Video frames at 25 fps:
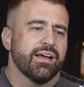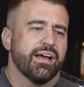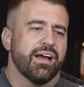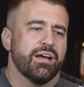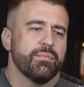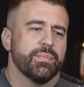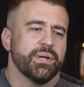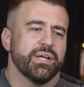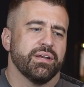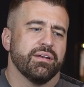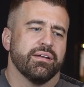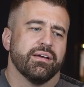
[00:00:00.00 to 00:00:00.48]

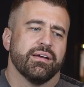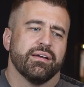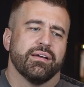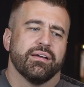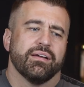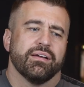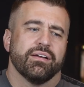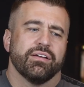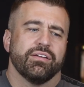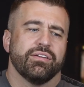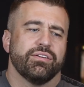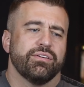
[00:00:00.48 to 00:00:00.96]
I mean,
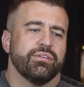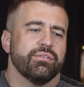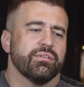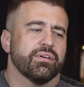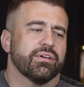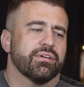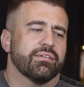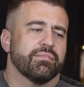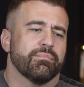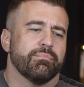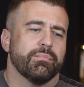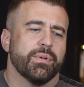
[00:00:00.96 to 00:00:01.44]
you
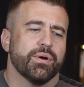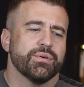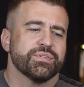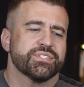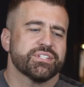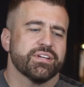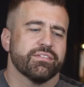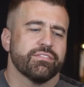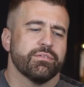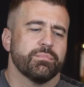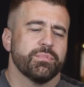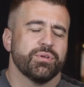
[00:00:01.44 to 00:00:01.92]

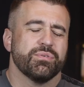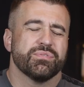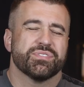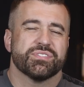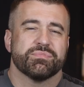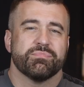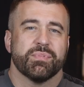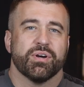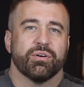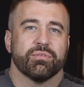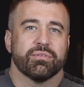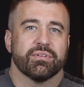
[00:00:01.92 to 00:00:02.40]
most of them you
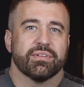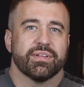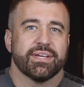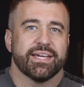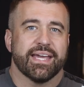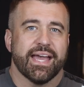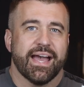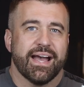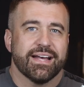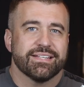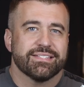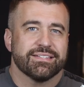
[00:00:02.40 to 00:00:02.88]
smell
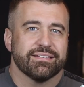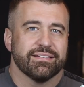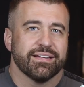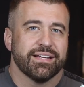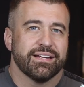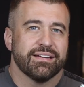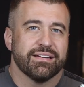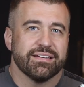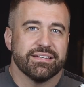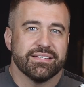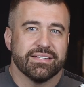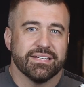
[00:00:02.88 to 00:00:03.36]

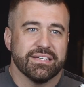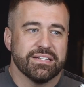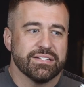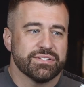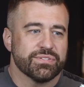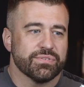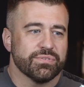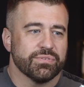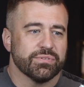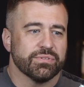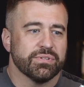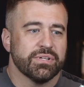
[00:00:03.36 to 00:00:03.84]
gasoline and
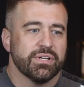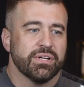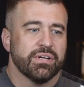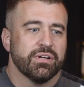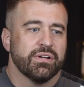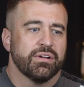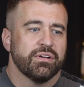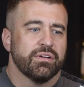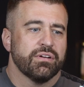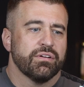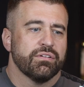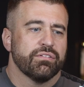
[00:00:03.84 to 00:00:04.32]
diesel
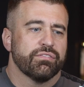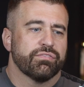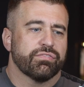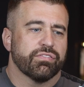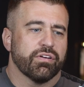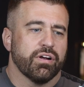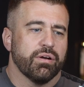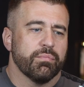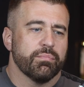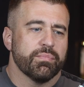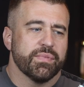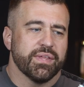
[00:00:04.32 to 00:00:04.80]

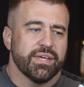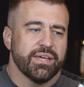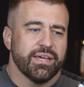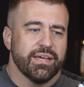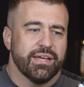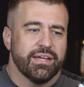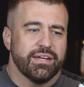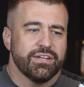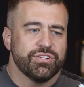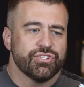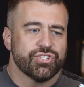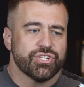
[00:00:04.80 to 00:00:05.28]
from the
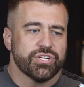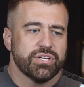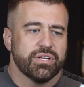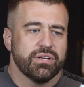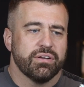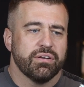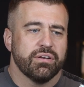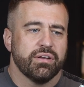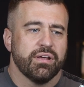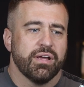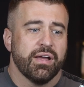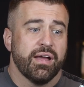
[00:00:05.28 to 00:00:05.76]

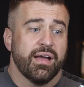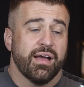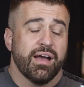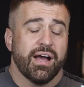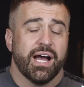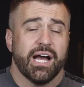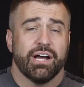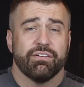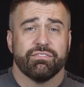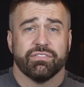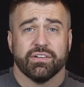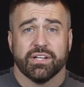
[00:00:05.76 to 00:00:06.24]
engine.
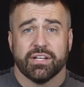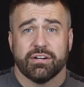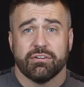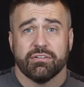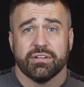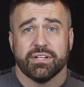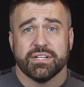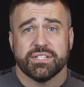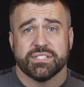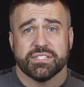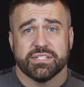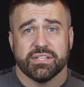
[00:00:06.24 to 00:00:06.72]
I've
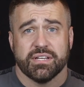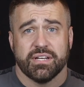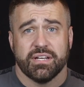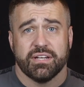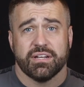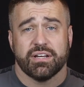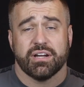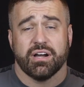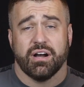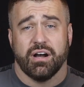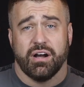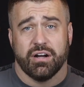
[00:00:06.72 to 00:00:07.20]
literally
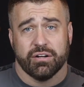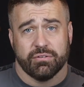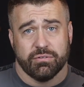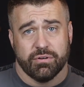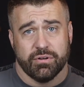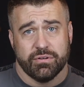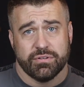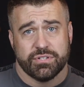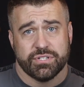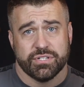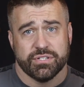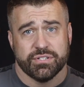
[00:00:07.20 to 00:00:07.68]
seen
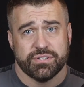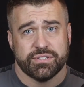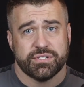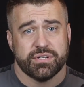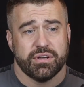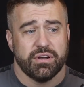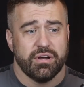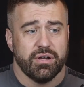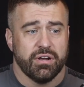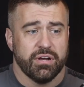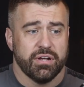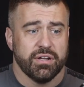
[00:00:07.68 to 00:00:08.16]
cockroaches
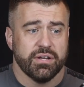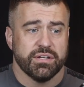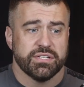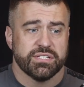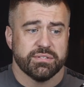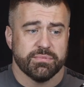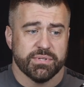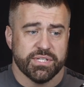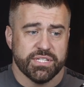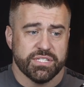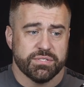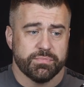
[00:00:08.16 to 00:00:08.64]
on
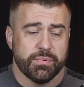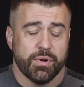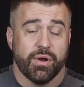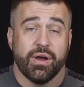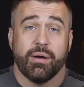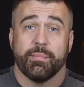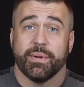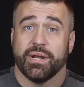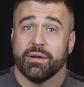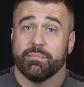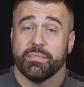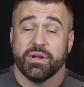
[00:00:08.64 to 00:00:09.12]
some of these boats.
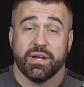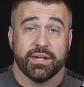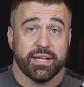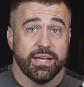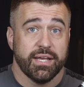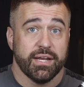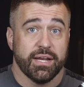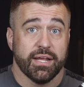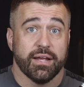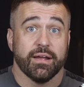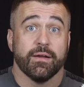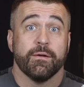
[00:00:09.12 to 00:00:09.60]
I mean, I'm not
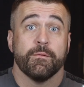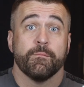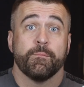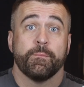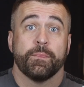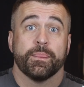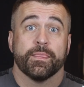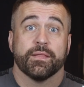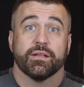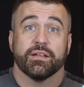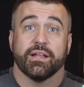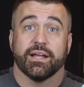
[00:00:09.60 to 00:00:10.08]
kidding.
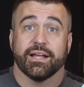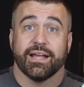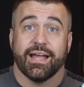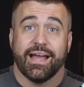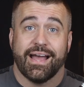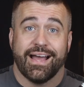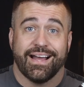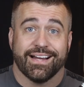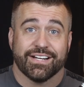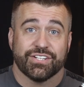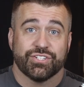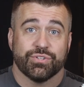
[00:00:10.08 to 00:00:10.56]
Like
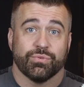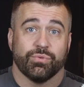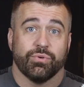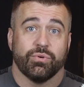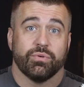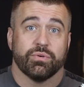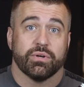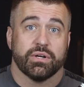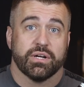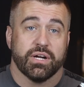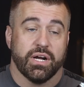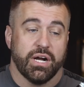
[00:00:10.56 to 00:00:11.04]

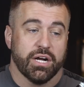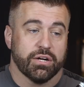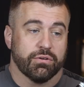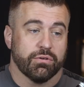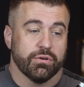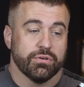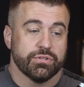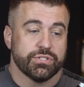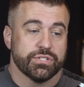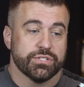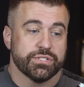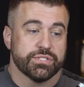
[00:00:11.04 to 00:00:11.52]
actual
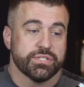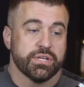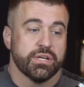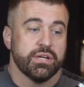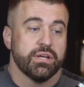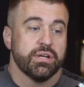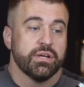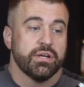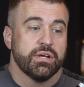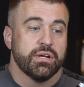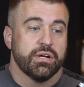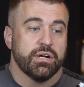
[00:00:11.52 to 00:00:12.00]
cockroaches
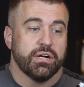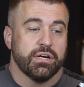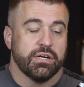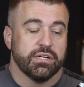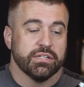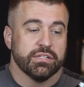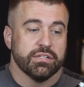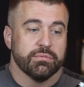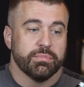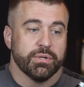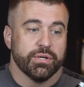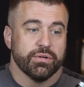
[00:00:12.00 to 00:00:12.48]

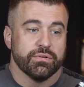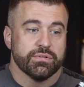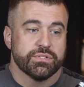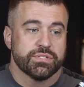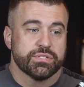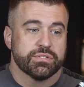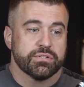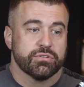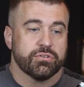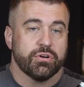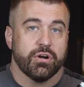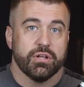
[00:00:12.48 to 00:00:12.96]
on the
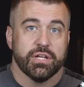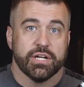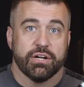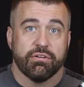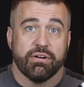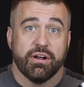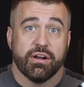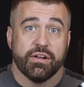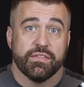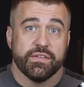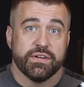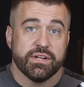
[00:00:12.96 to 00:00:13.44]
boats crawling
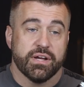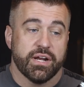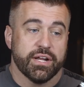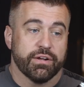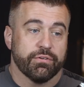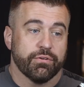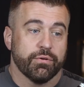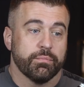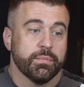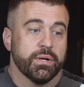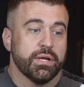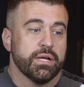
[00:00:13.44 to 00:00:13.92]
around in the
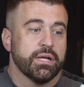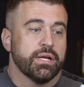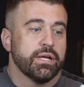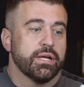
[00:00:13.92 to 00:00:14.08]
dining room.